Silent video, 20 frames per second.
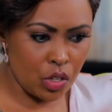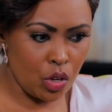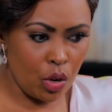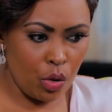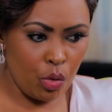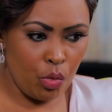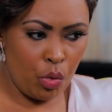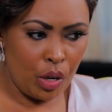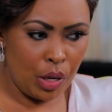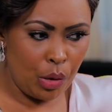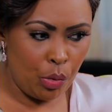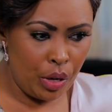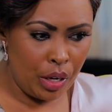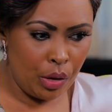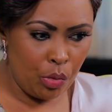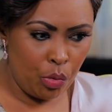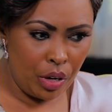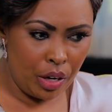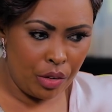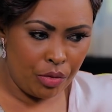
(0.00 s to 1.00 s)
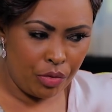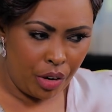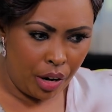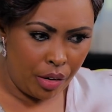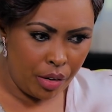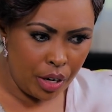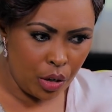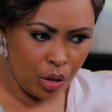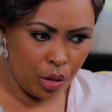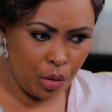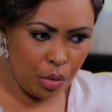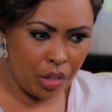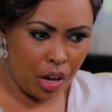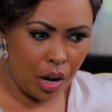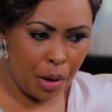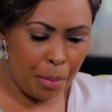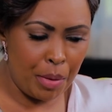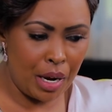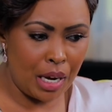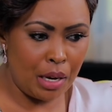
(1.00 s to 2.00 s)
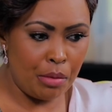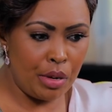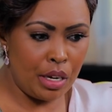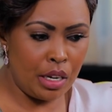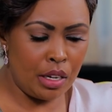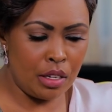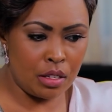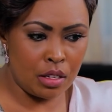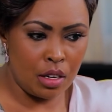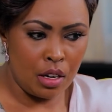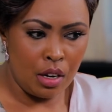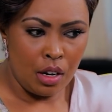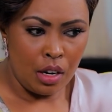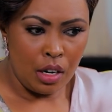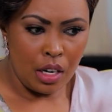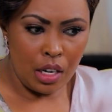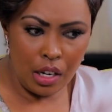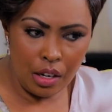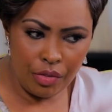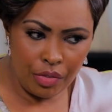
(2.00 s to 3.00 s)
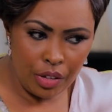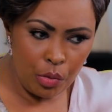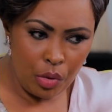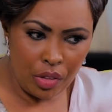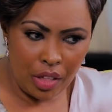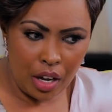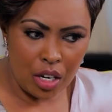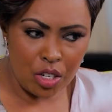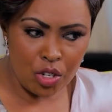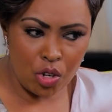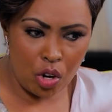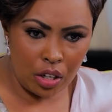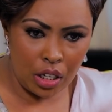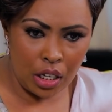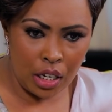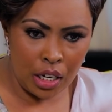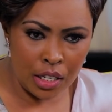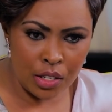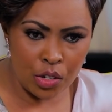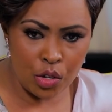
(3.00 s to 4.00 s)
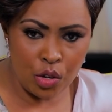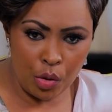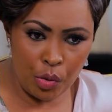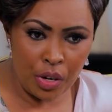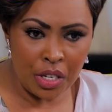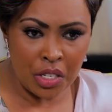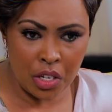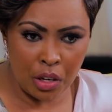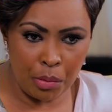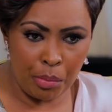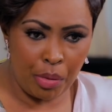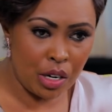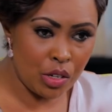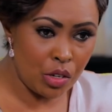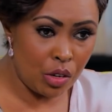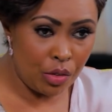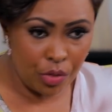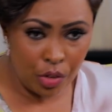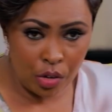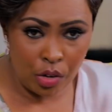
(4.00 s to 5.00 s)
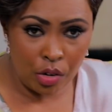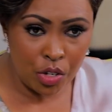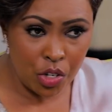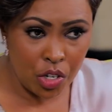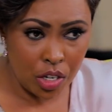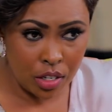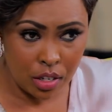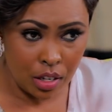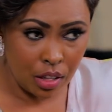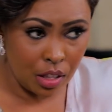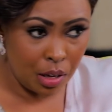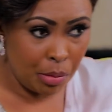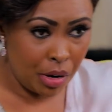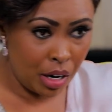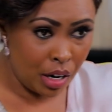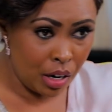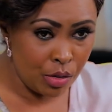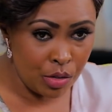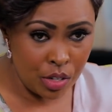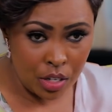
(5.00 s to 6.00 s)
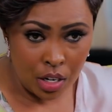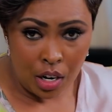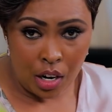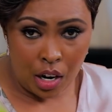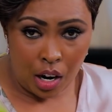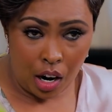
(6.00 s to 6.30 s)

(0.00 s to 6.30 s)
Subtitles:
So we are very good with our babies. Even with our toddlers, you know, we're still part of, you know, chasing them around.